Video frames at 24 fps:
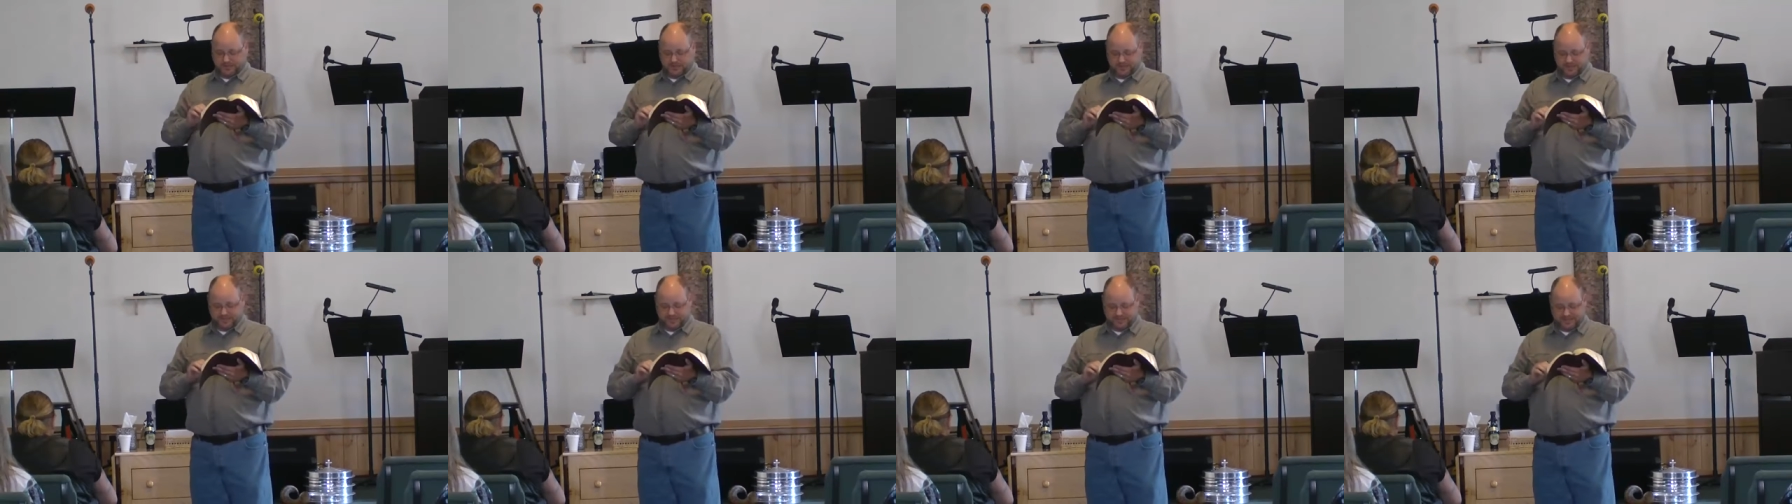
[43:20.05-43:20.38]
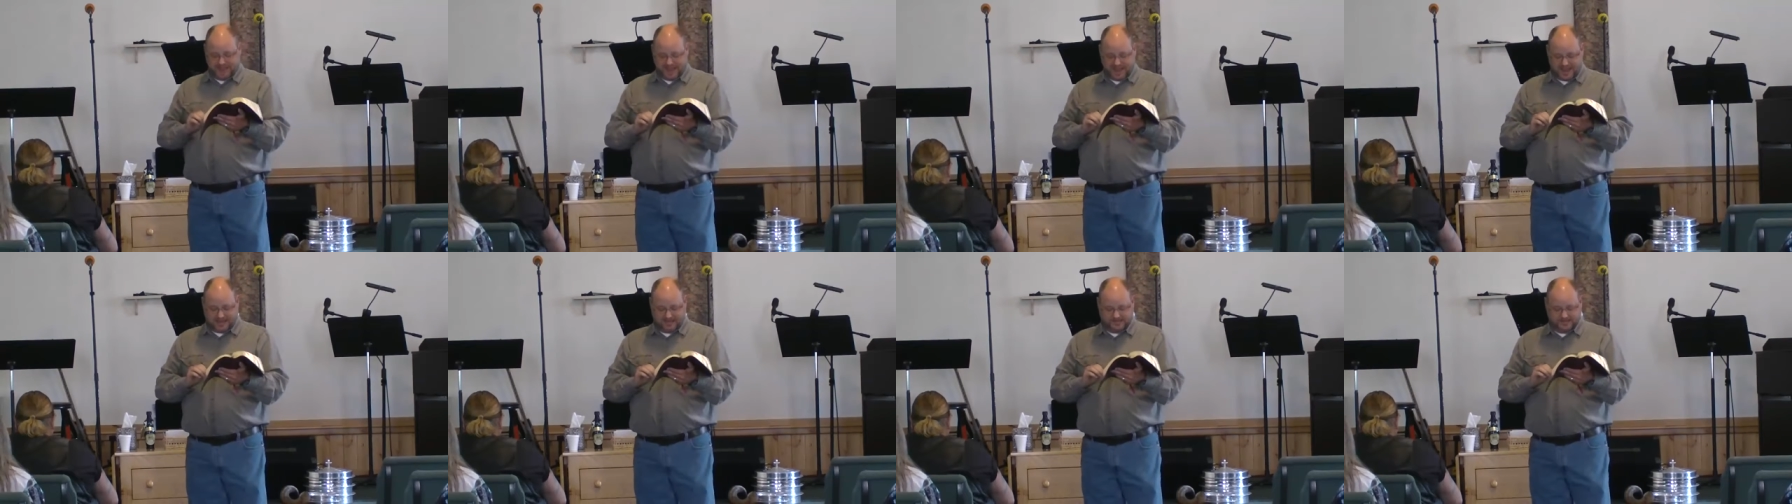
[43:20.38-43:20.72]
to the
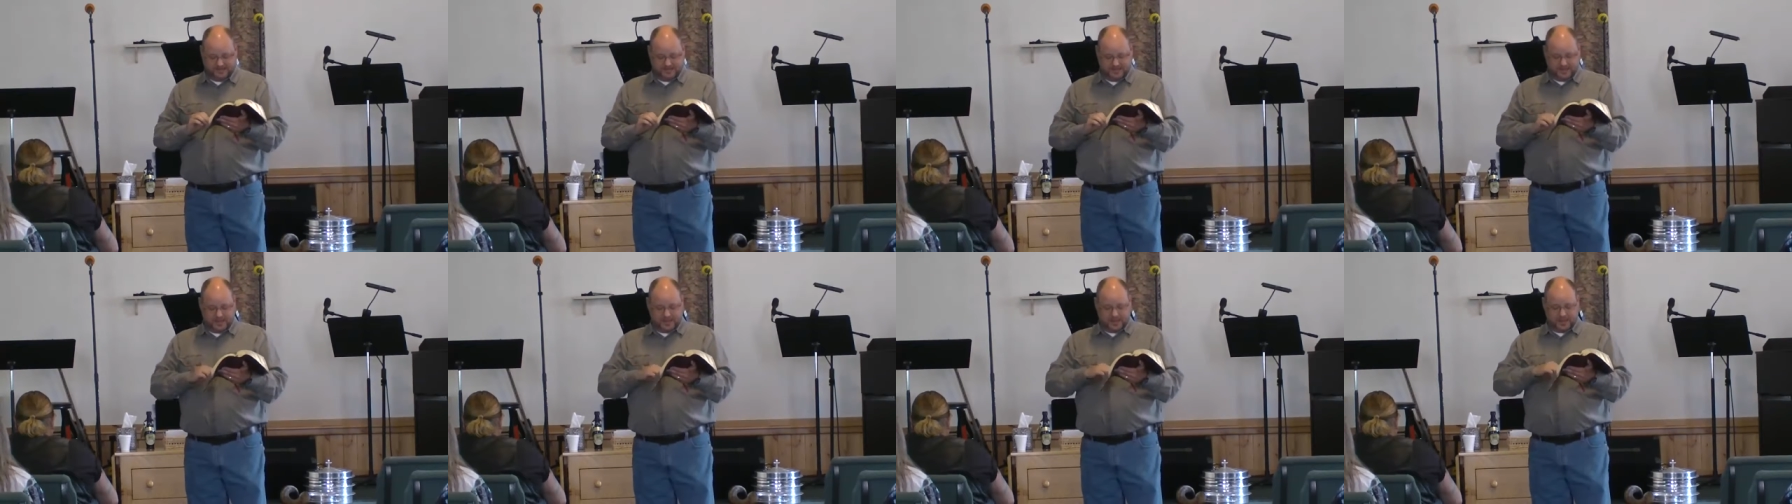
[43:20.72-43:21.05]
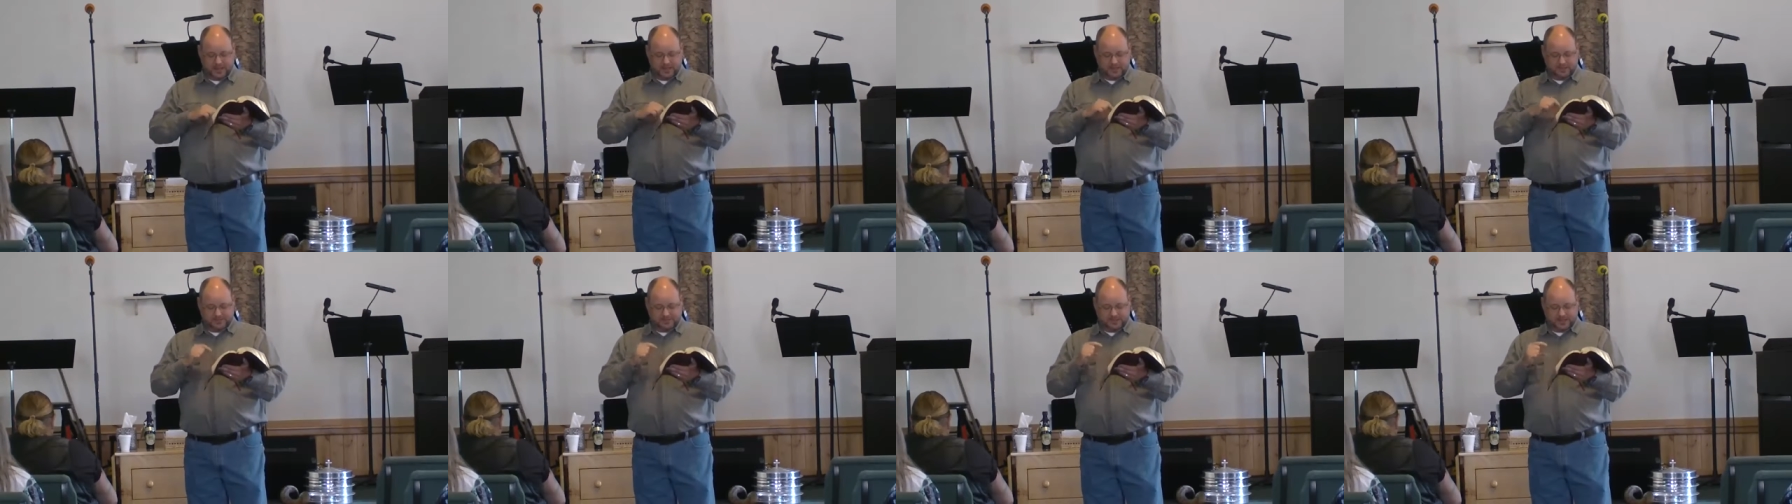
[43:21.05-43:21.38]
test,
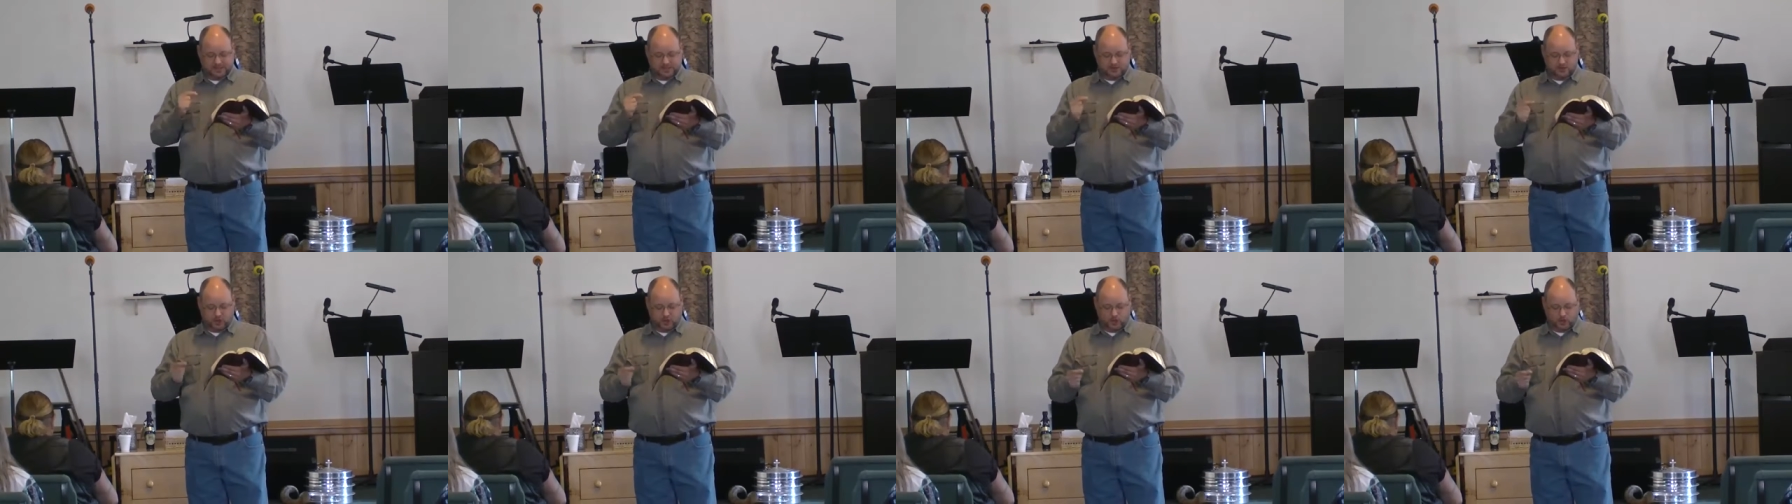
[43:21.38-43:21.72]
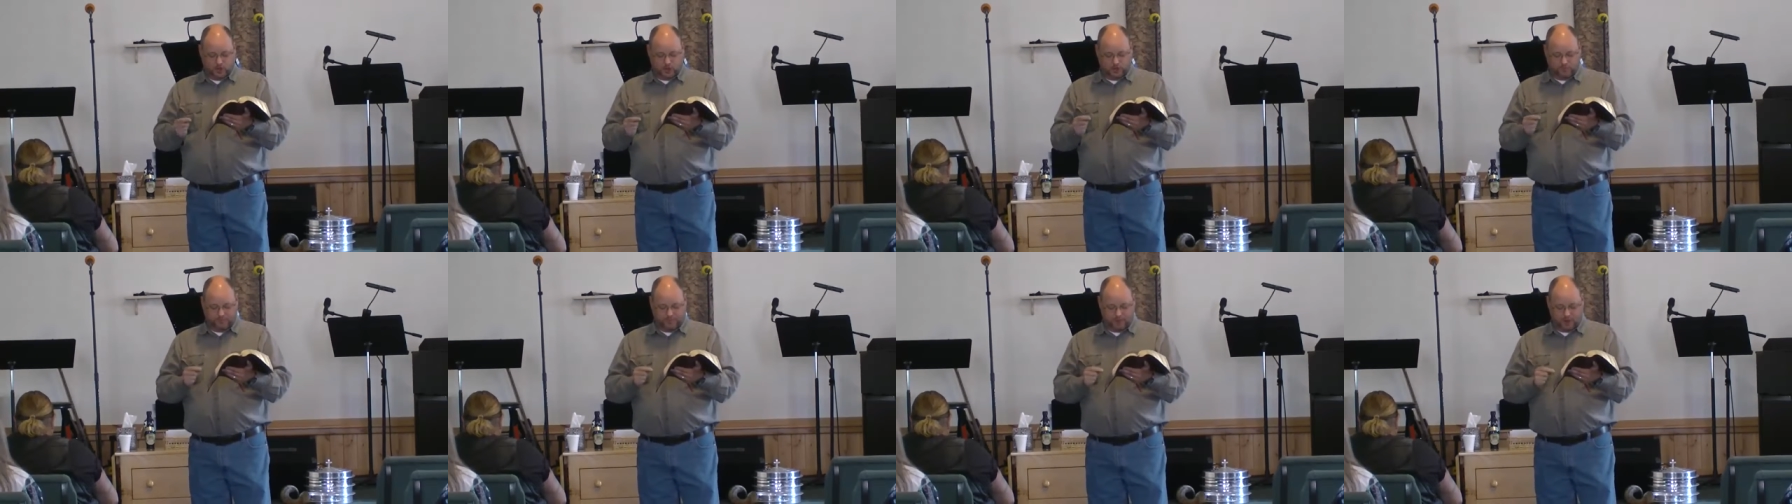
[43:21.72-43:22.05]
says the
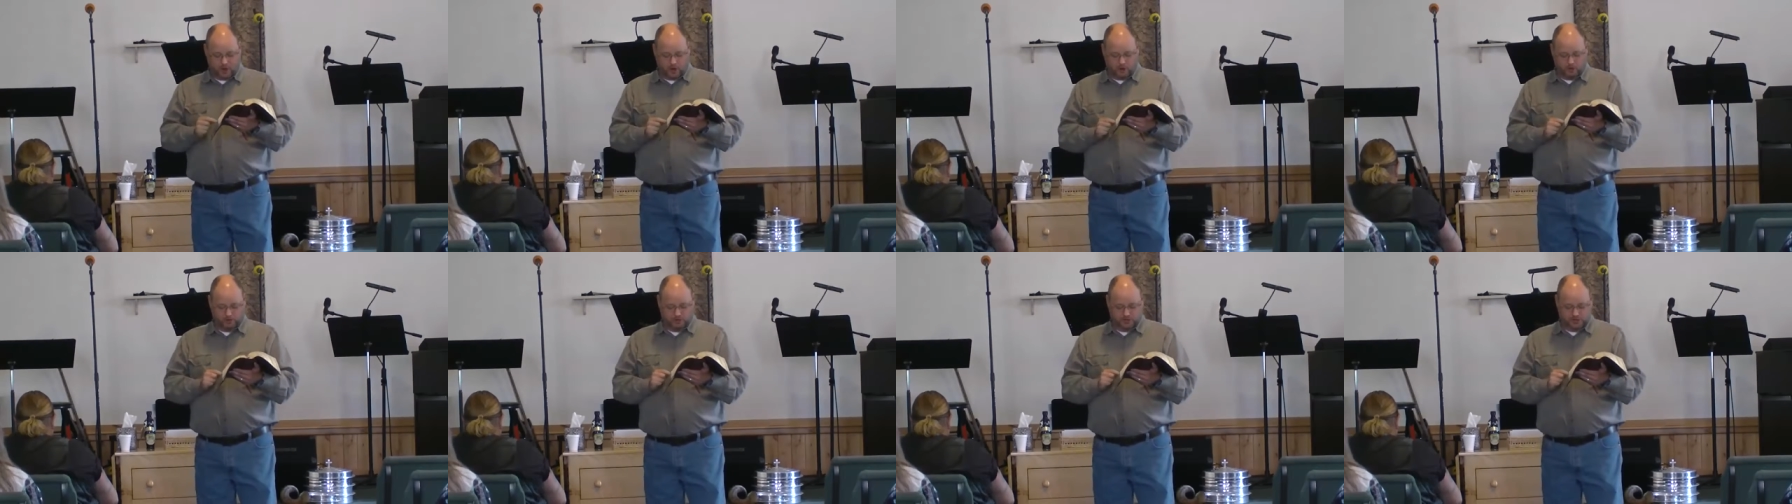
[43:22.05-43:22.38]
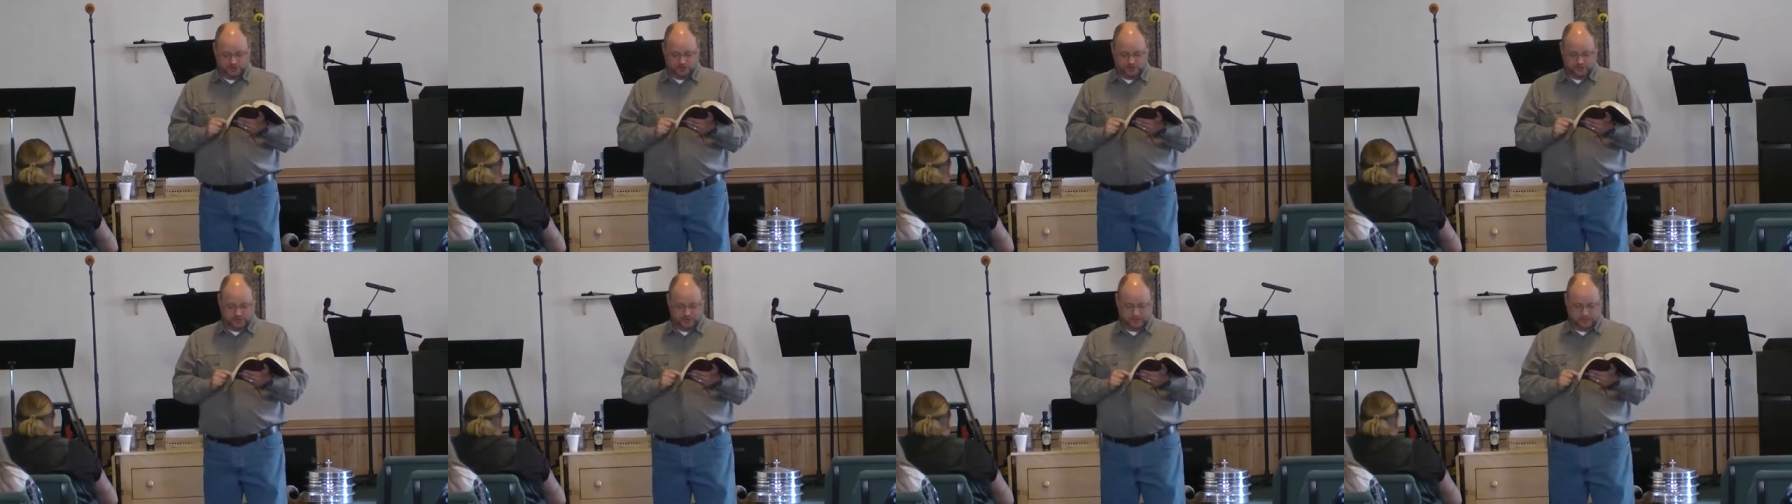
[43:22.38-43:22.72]
Lord of
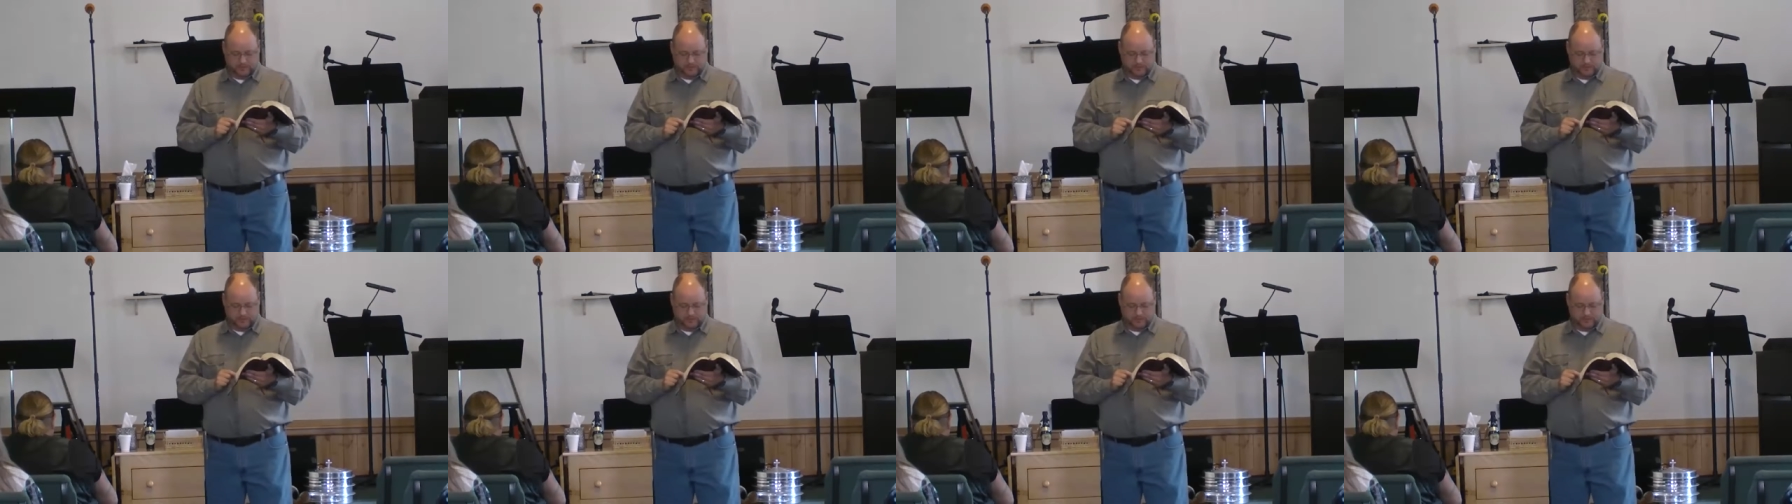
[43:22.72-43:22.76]
hosts.